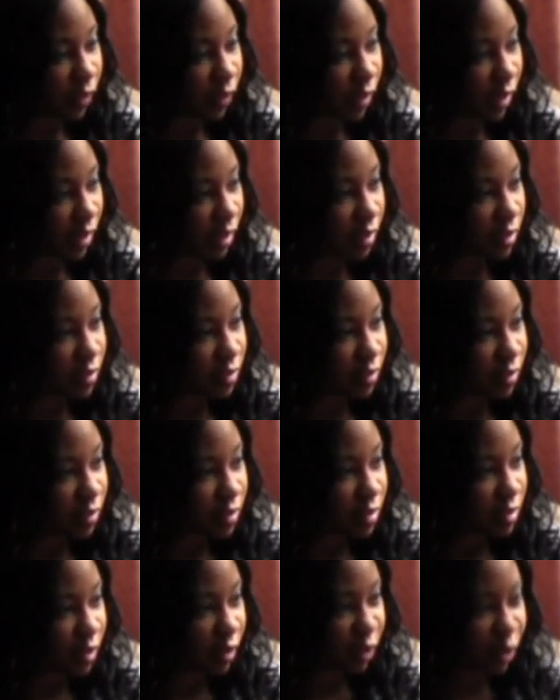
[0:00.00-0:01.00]
Okay.
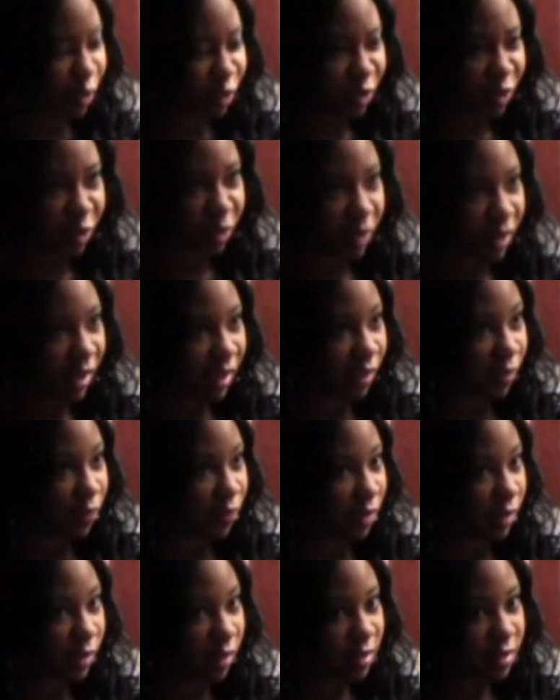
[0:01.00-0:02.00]
So do you know like of
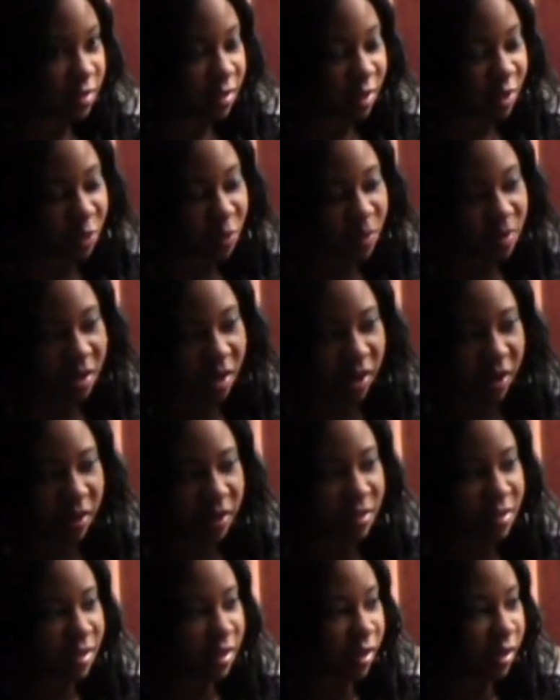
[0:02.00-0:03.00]
any St. Louis
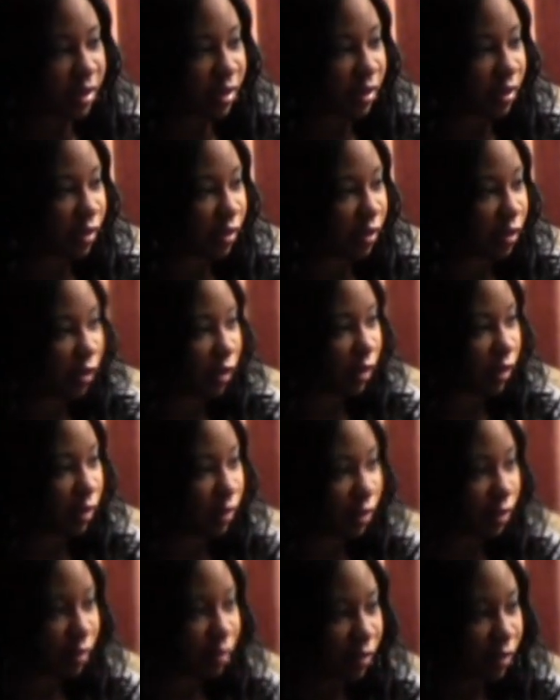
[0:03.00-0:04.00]
artists here
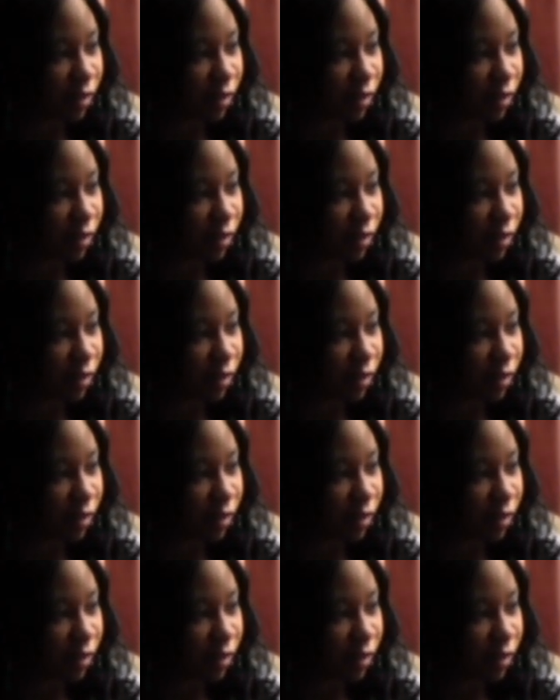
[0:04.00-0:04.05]
or?